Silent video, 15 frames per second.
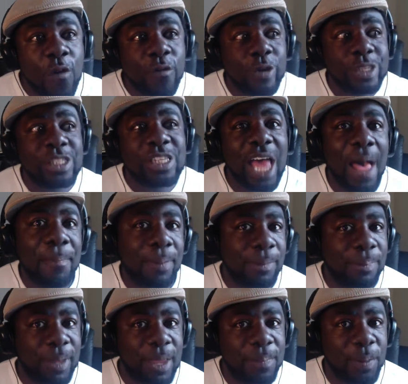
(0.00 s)
for stopping
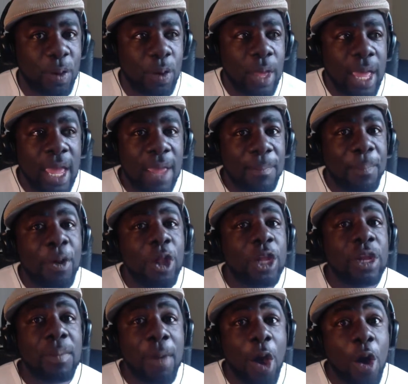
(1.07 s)
people and
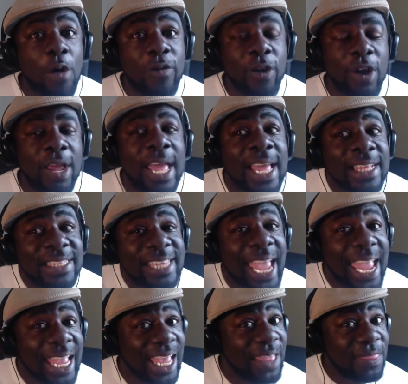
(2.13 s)
pulling them over,
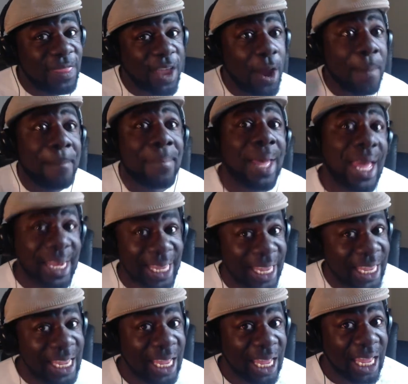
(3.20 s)
taking their
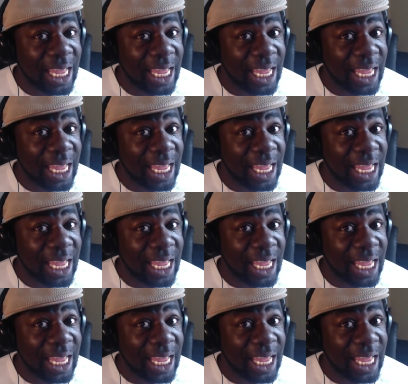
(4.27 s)
money